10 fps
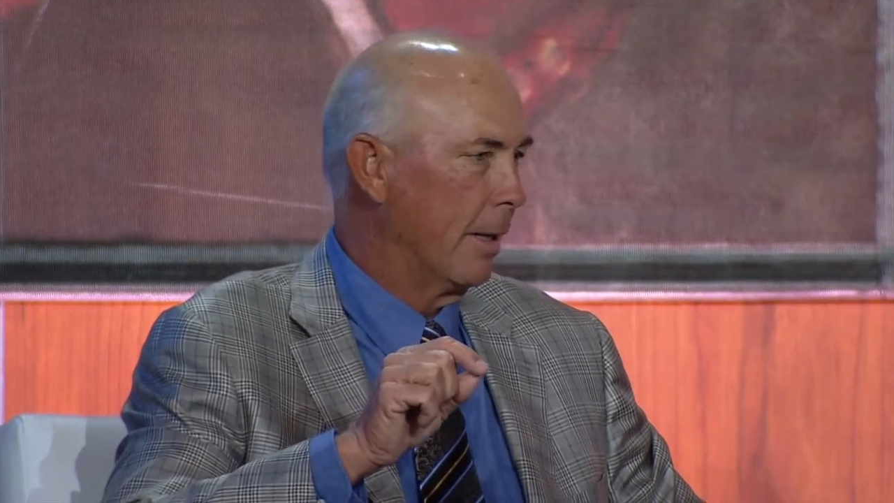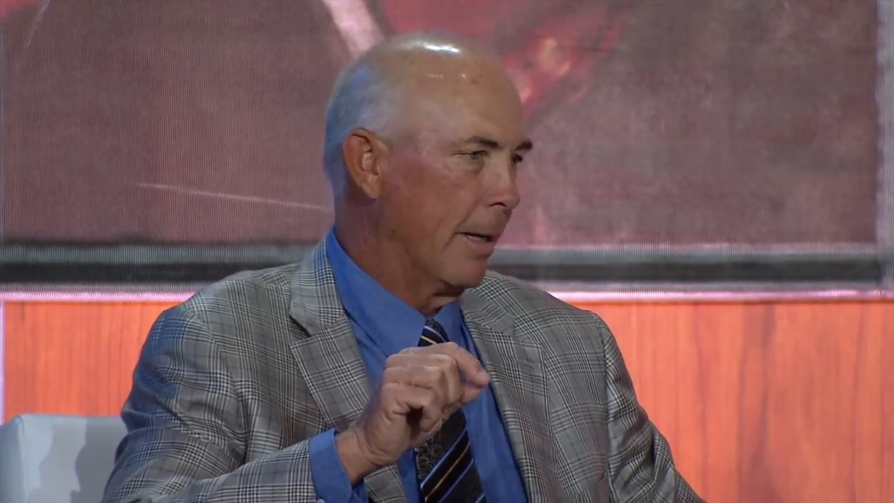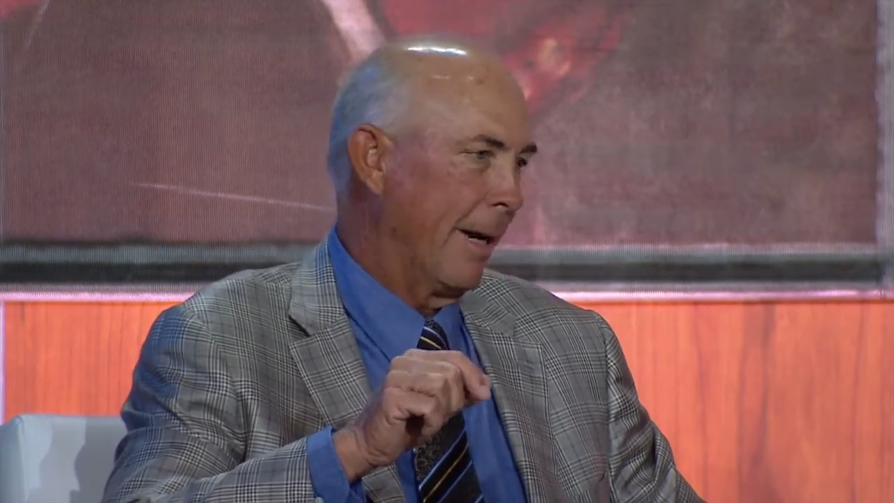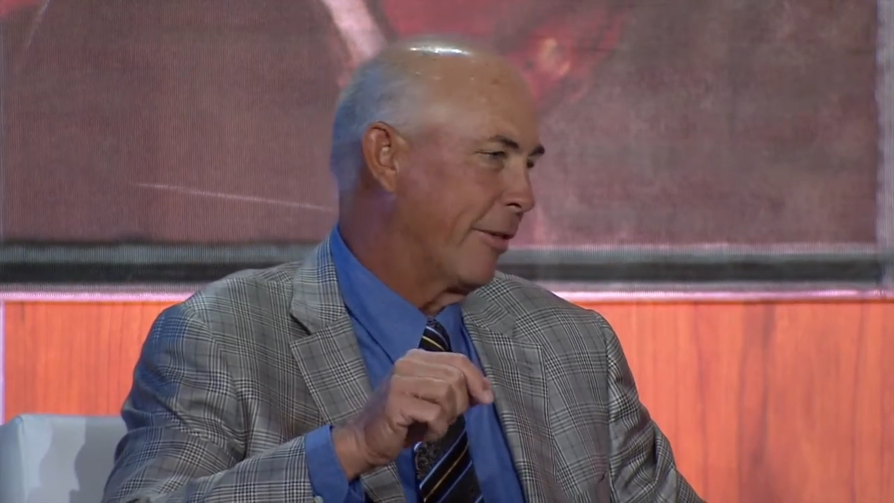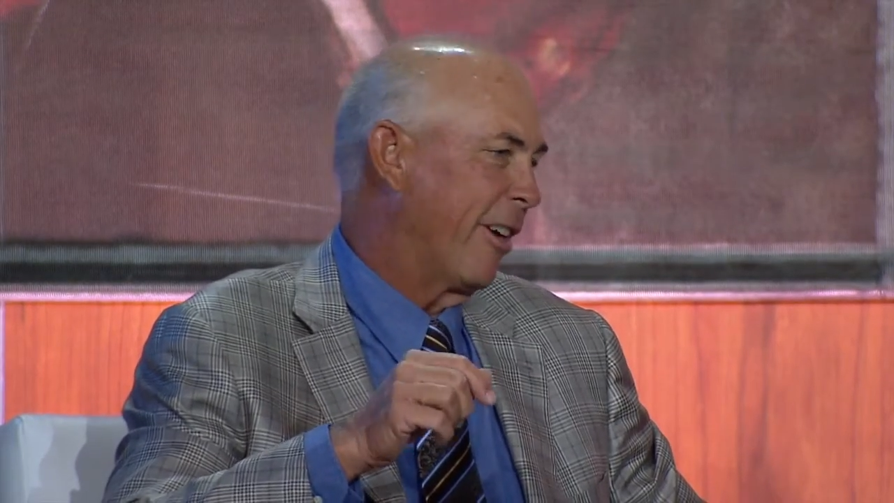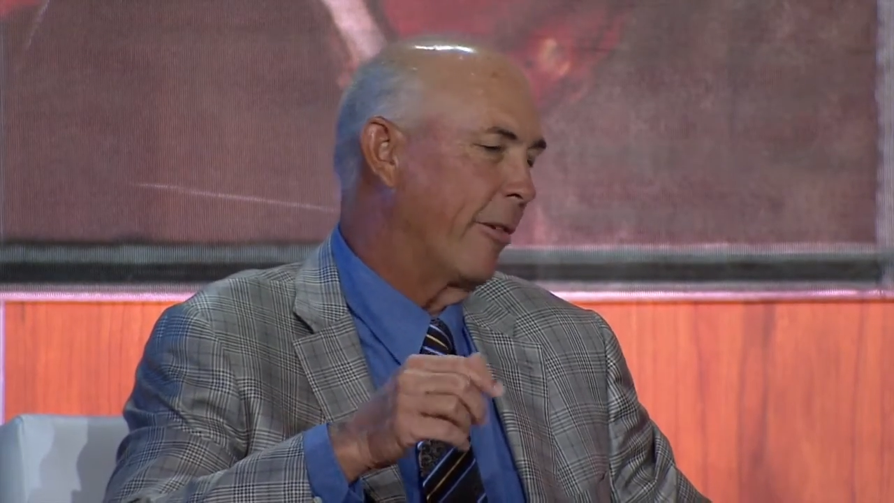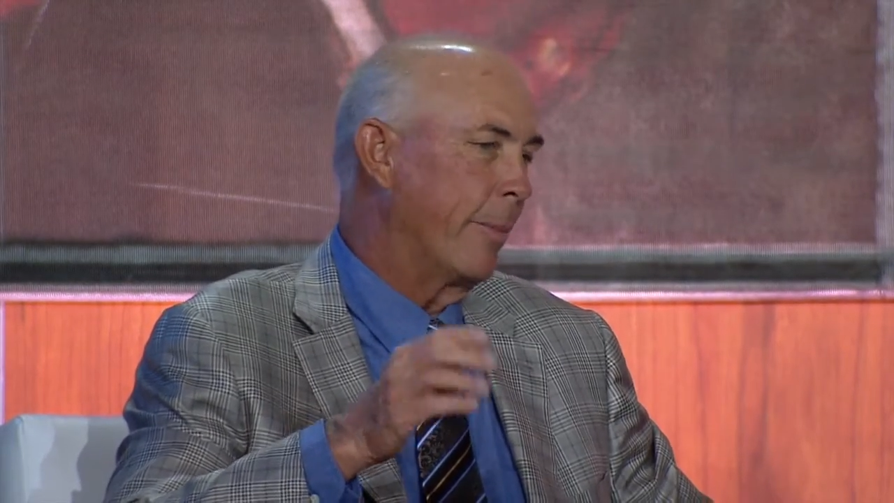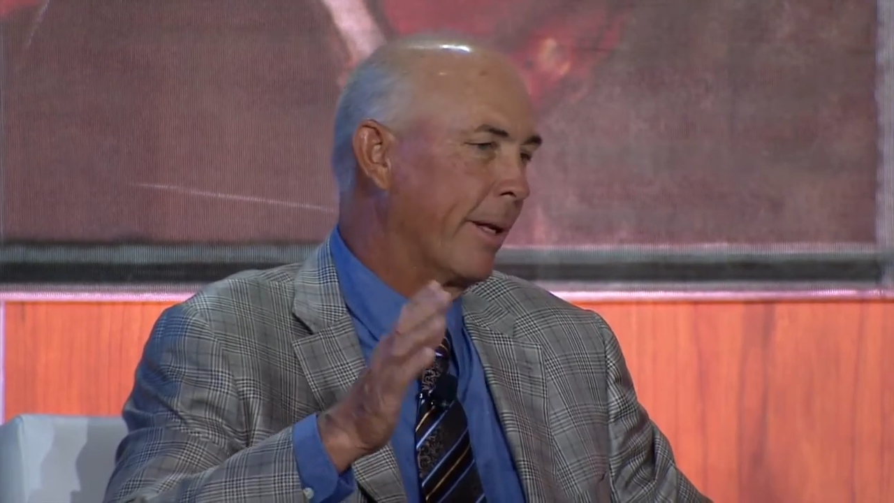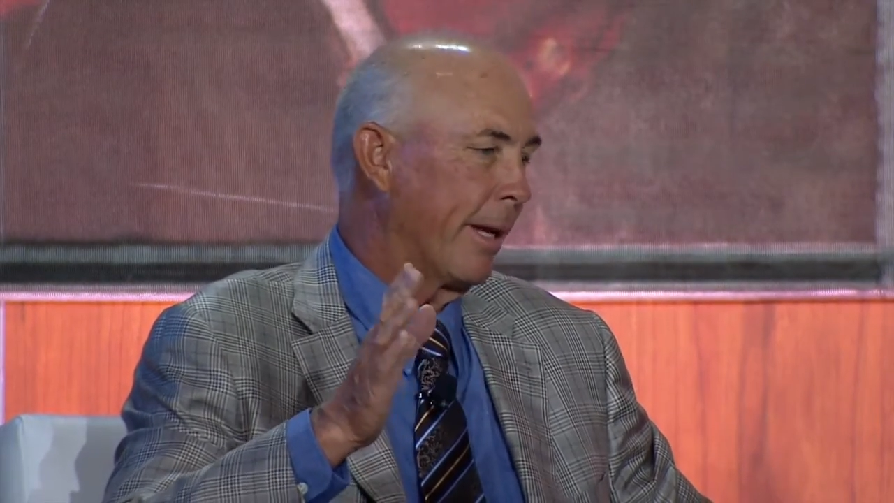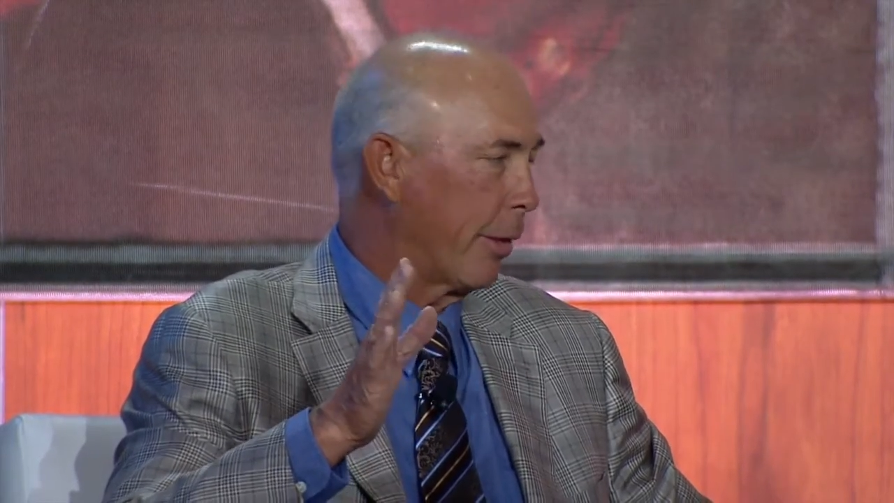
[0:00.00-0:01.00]
after having
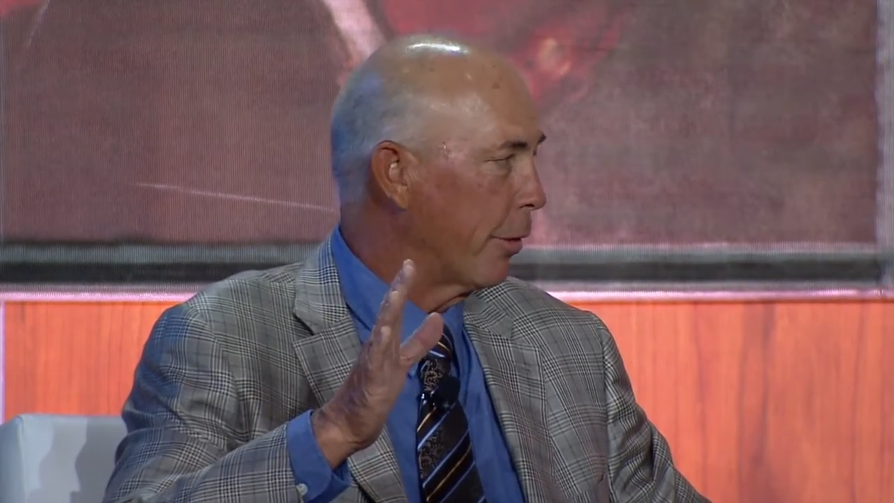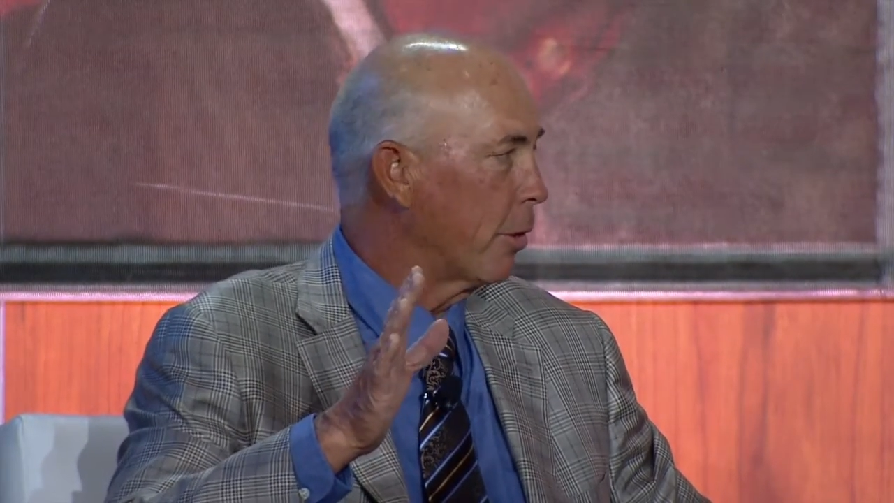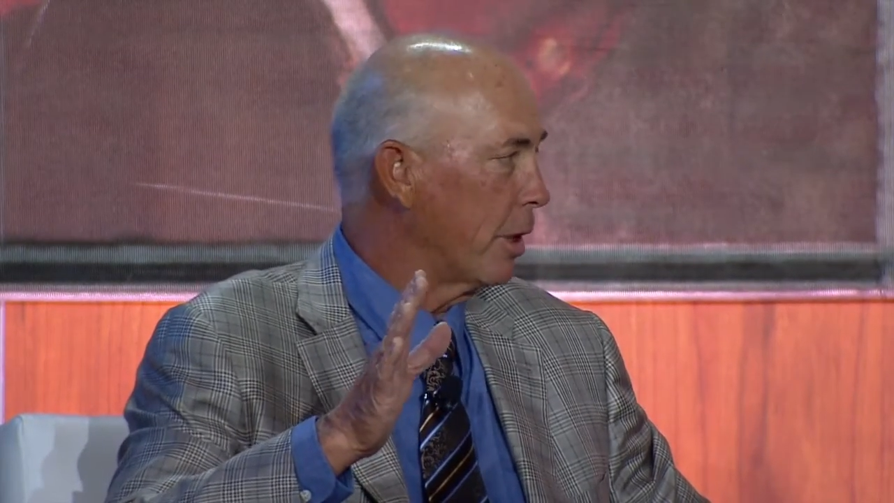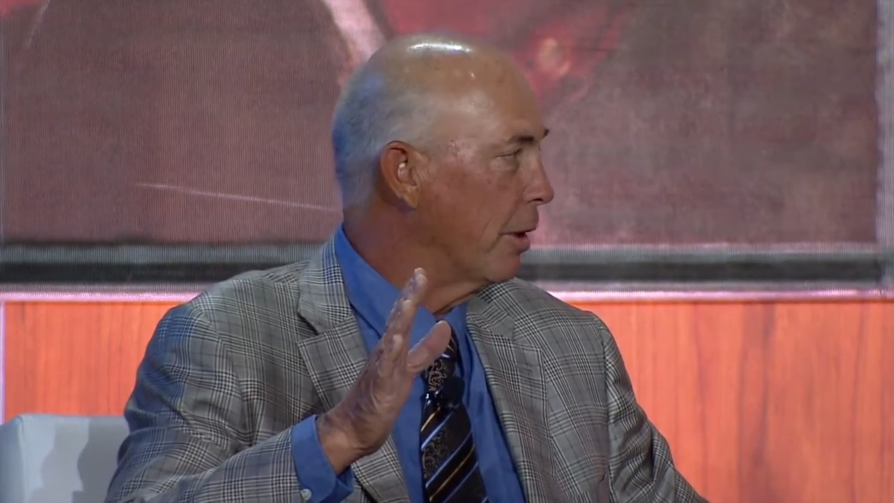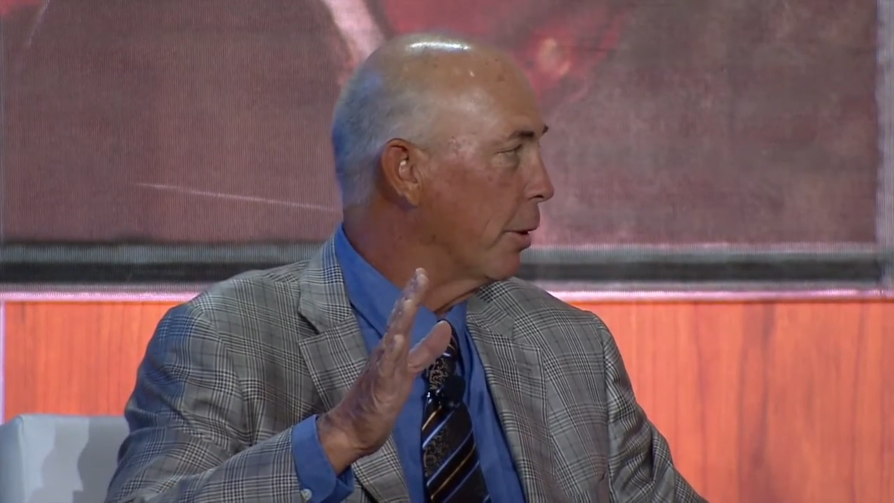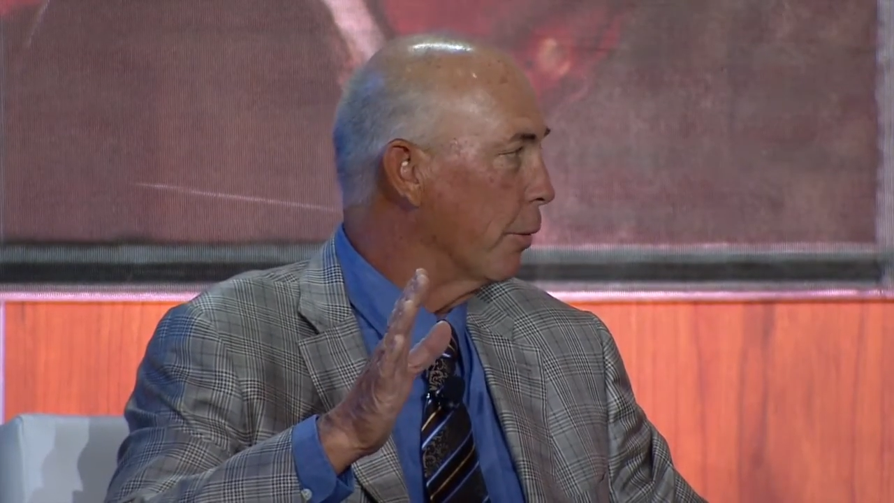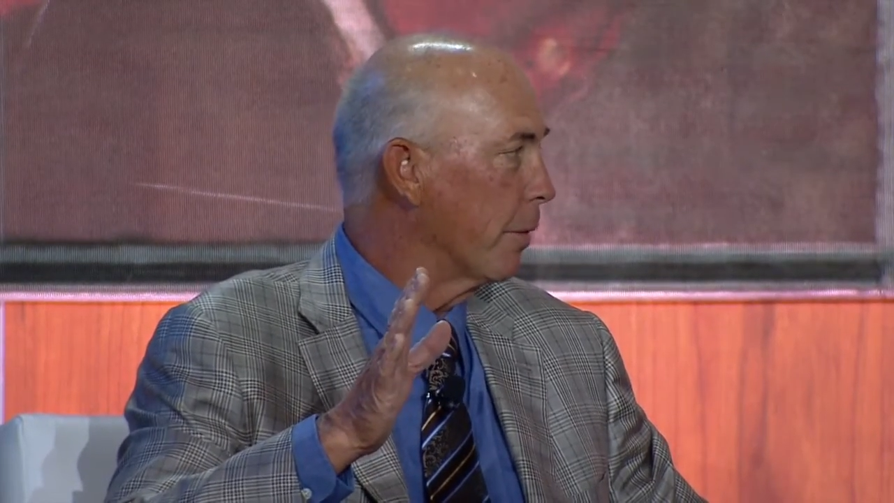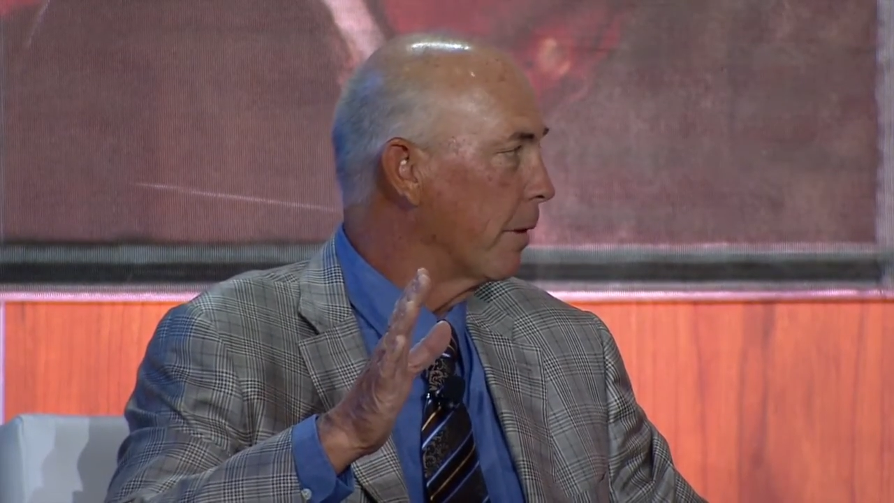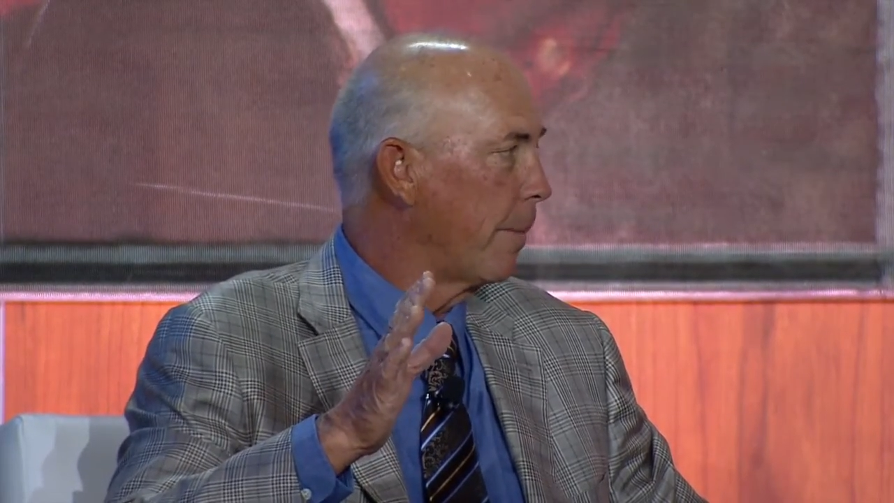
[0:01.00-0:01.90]
been like 13 over.